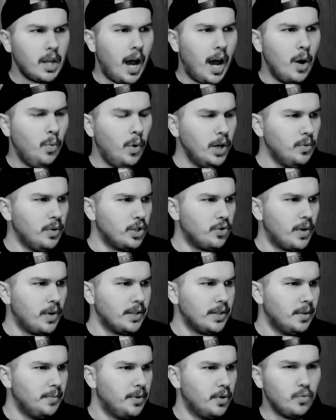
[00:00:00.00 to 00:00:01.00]
want to
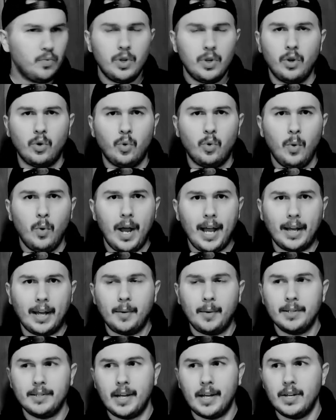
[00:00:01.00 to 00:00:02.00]
address something real quick,
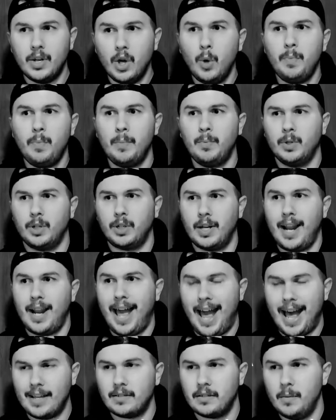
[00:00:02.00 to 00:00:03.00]
because I know people are going to
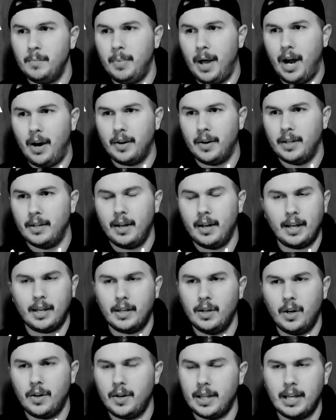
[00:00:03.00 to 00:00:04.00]
ask about it. I can
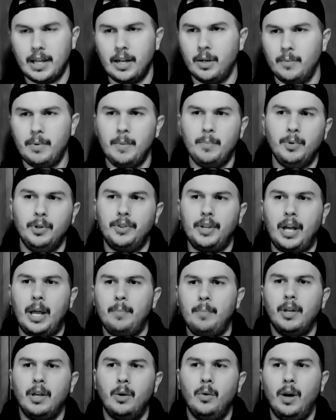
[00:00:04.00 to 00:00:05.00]
already hear people
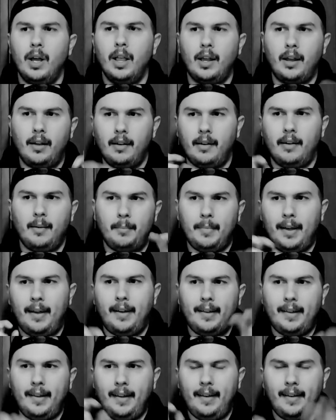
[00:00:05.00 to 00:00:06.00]
typing away like, oh
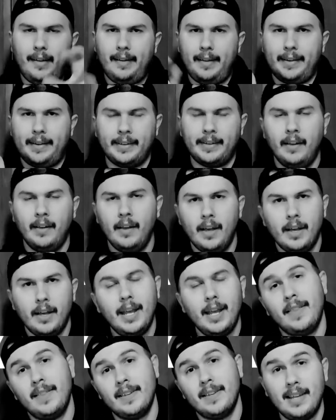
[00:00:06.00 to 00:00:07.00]
my god!
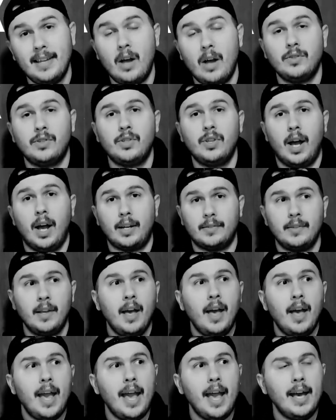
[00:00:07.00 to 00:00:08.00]
Yeah, the sound sucks.
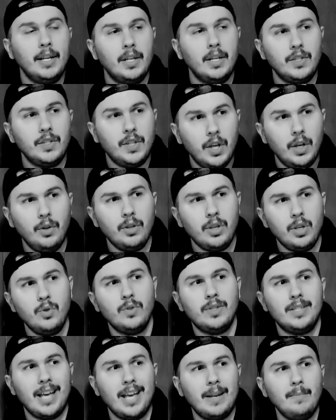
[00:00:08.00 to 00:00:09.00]
And until you
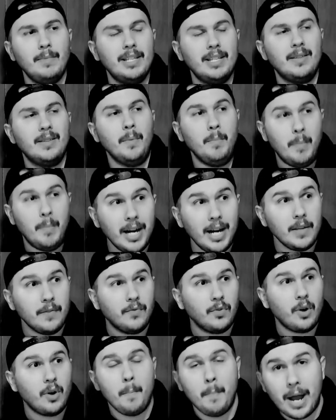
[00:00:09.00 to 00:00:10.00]
send me some money
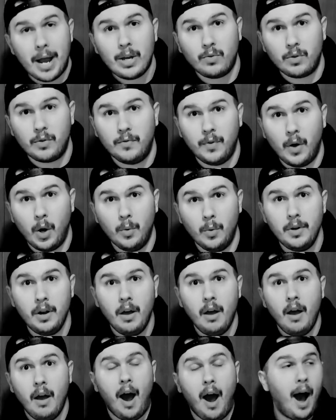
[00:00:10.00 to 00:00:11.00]
for a microphone,
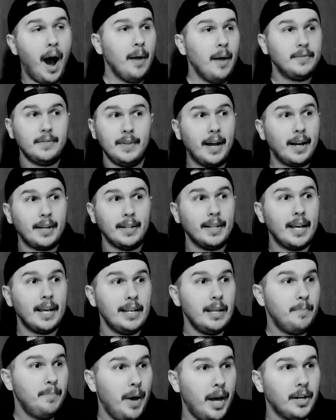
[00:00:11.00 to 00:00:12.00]
it's not going to get
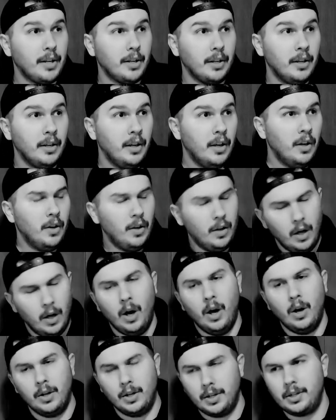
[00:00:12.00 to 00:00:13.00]
any better.
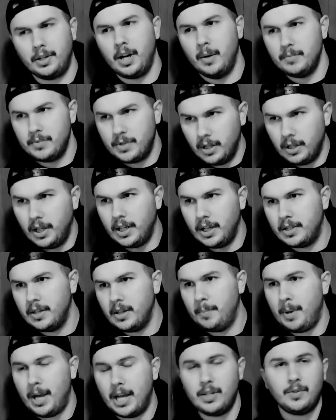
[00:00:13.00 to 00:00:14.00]
Oh, here comes the link to the
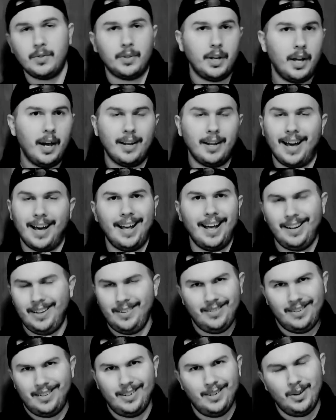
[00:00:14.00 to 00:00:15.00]
Patreon. I don't
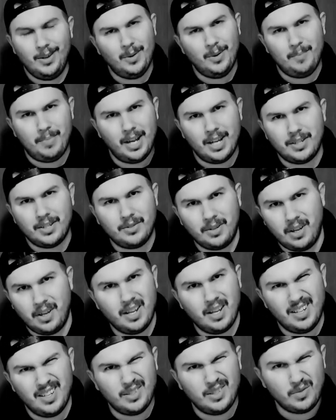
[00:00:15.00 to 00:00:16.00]
even know what
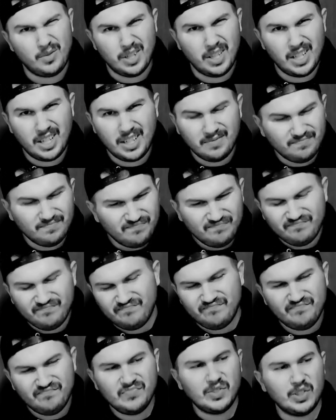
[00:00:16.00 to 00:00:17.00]
Patreon is, really.
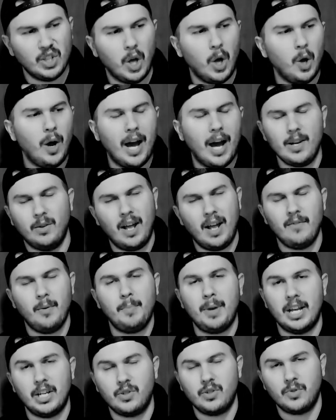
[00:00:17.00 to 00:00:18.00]
So, I don't have a
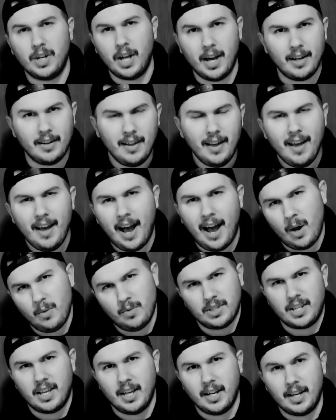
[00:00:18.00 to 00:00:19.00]
Patreon. I
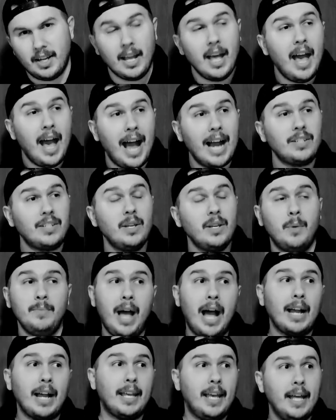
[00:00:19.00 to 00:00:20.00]
was kidding. Actually, I'm
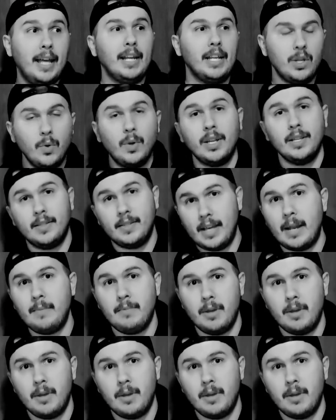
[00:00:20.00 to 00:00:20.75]
not kidding. You could send me